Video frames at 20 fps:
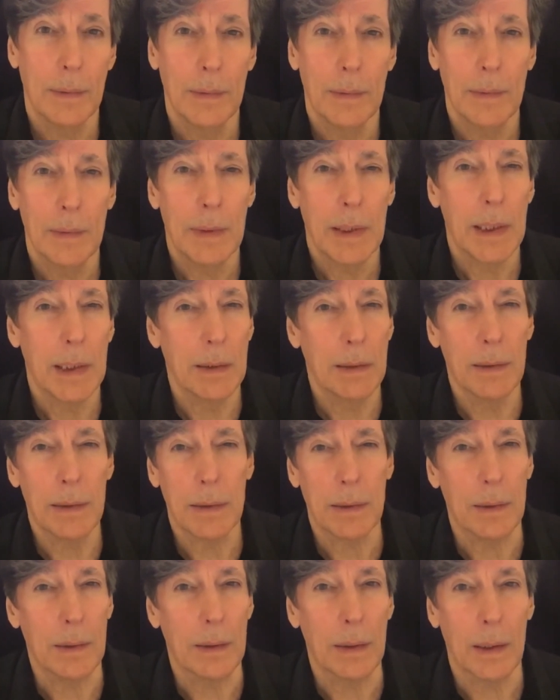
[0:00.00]
He looked
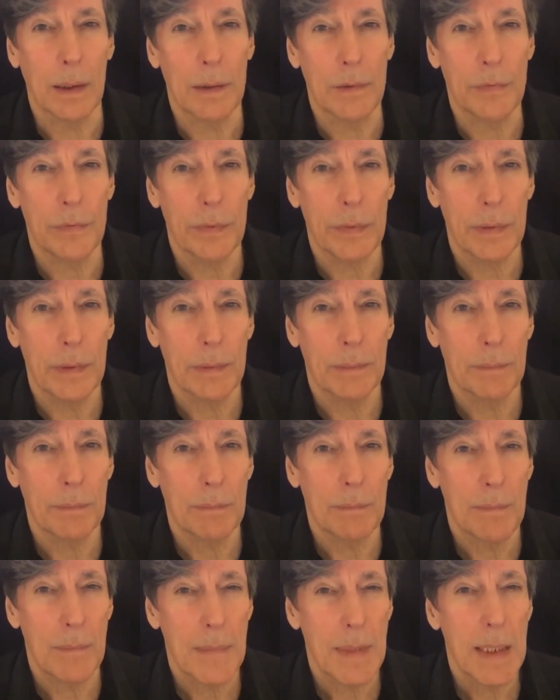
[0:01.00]
at life.
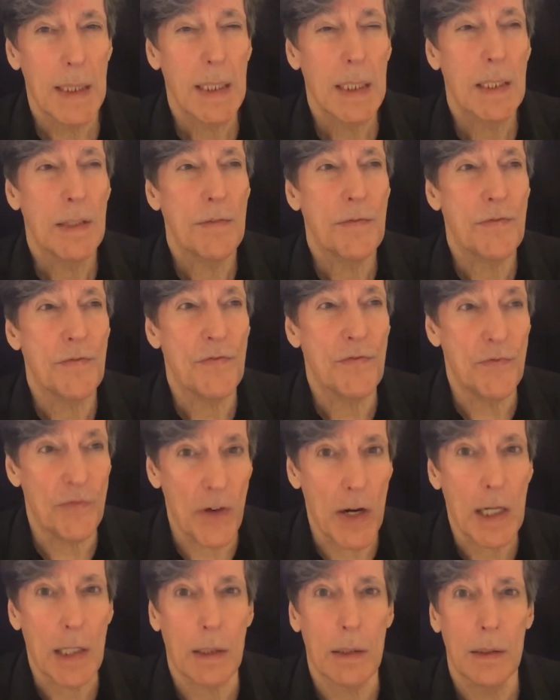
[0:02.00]

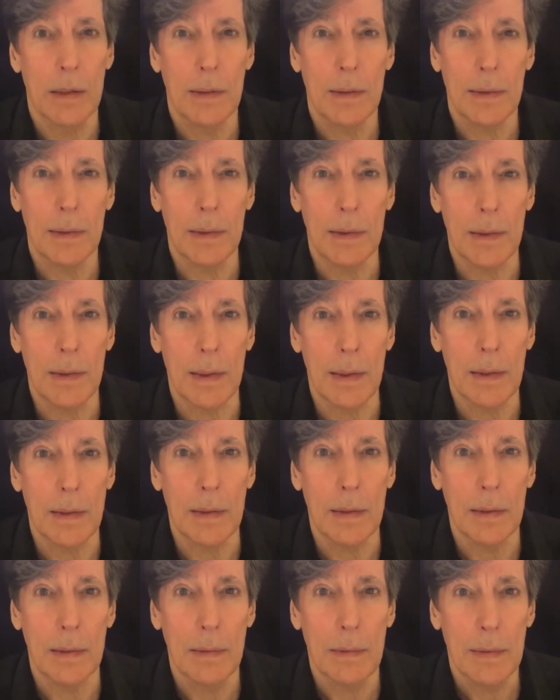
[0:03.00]
Fuck, he said.
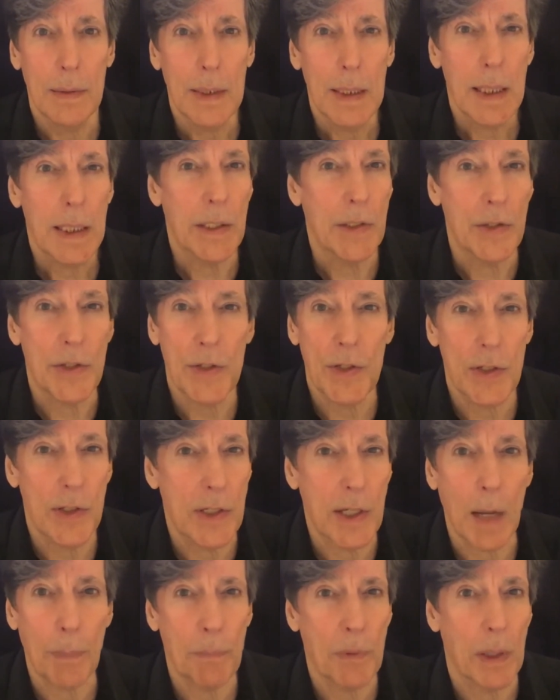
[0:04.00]
He
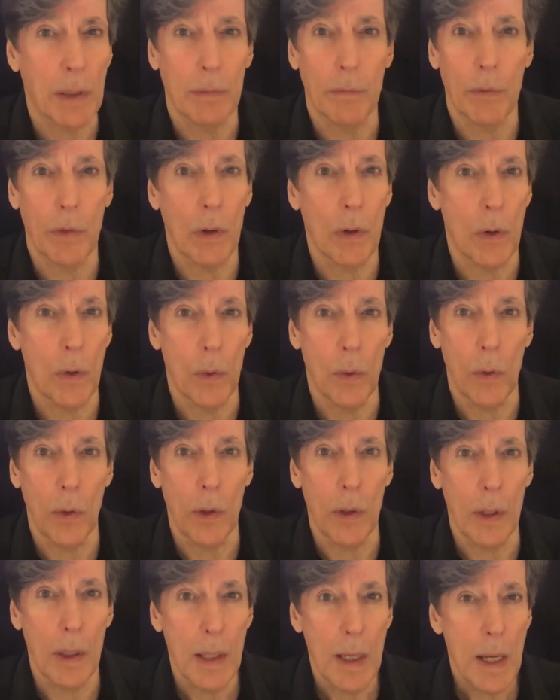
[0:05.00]
stepped out of the
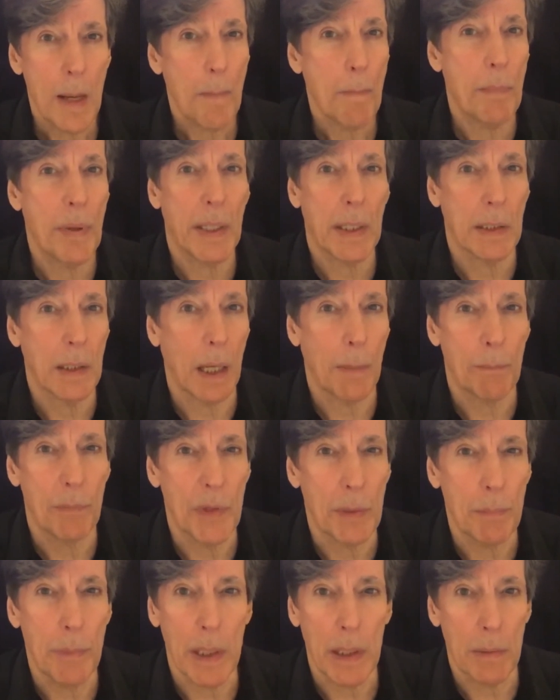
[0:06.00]
hole, picked up the
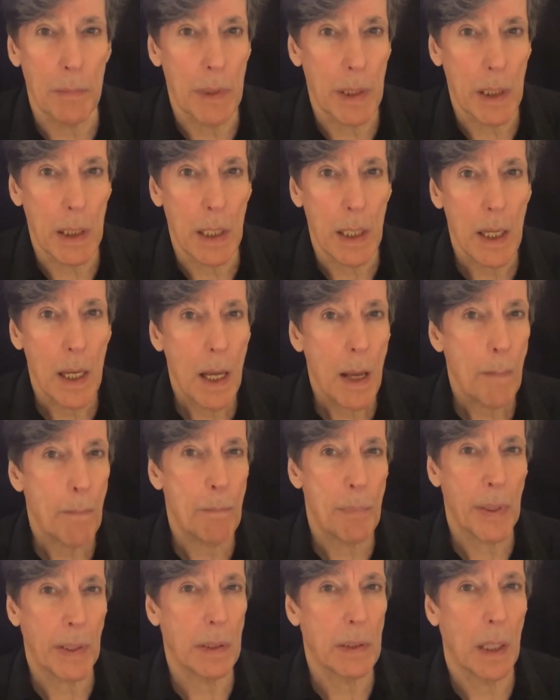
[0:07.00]
baby,
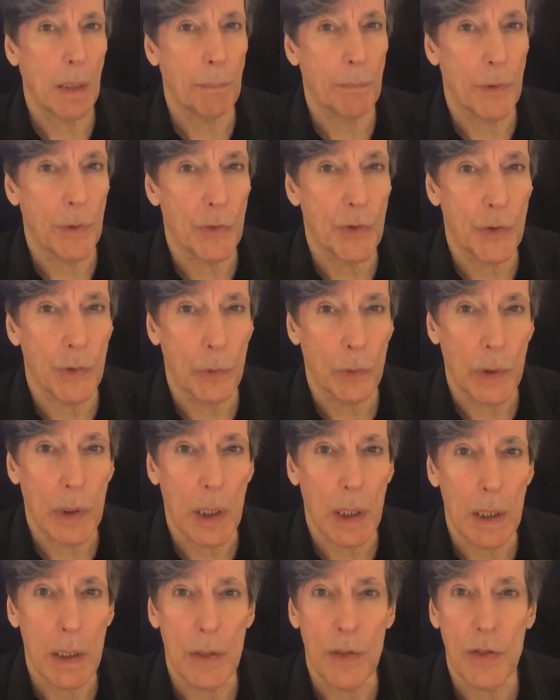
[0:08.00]
picked up the
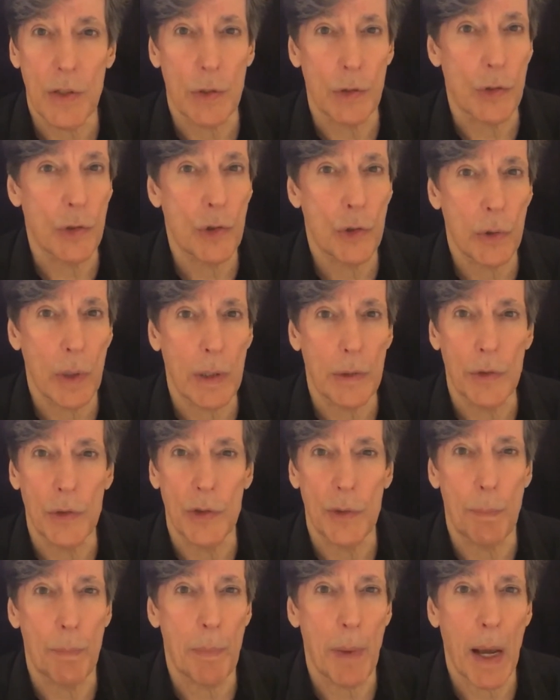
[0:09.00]
suitcase, and trudged
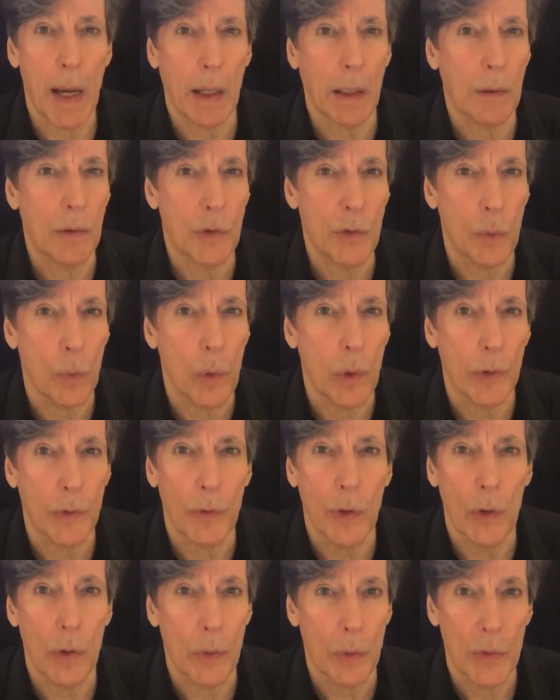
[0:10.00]
back toward the
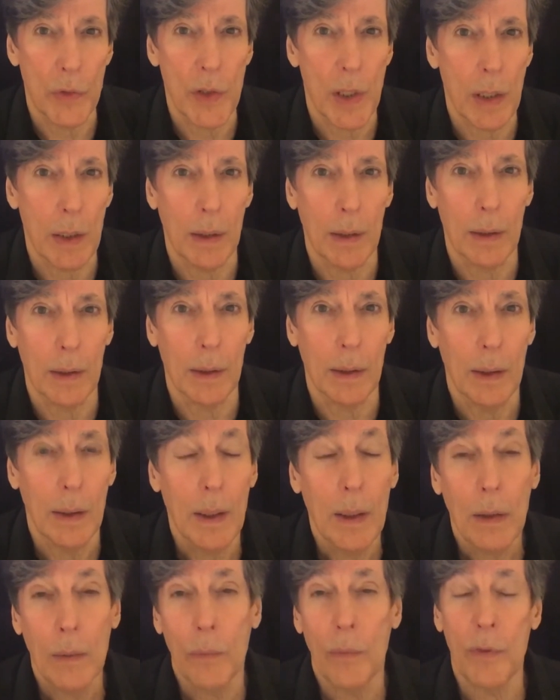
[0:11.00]
hotel,
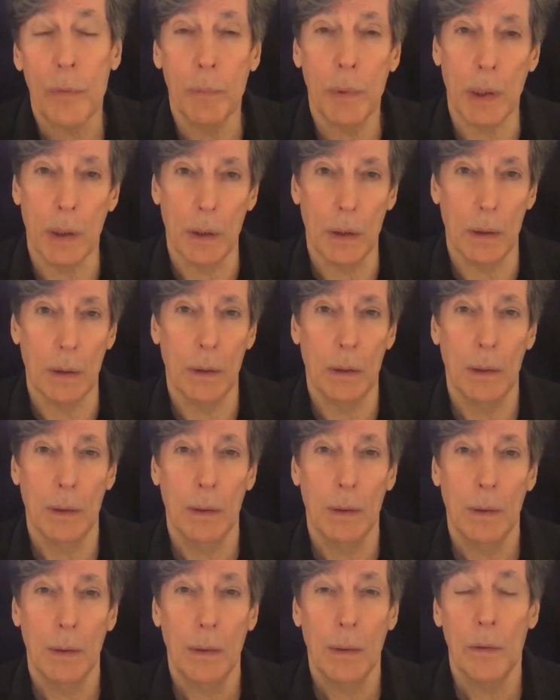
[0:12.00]
with me
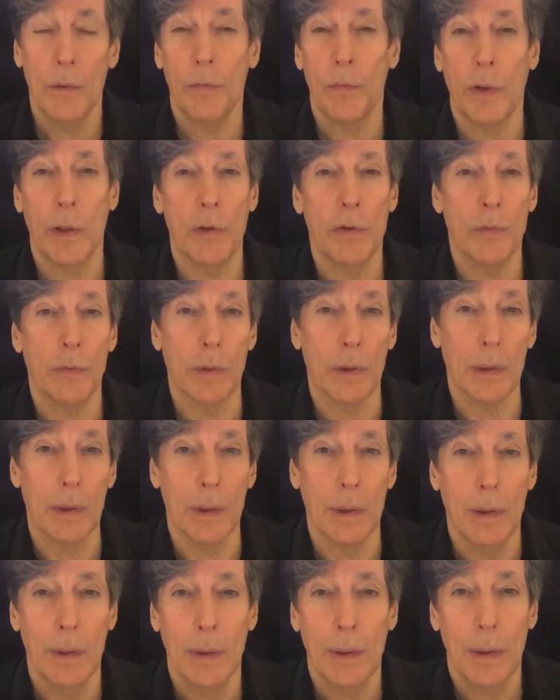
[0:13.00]
faithfully
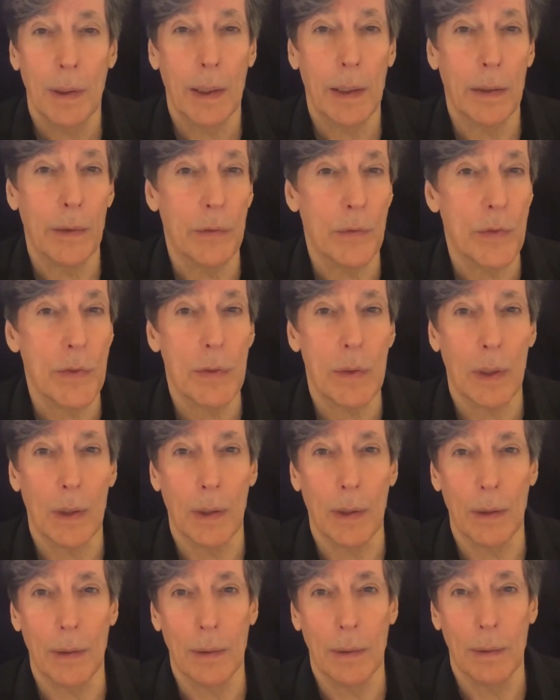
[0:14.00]
at his side.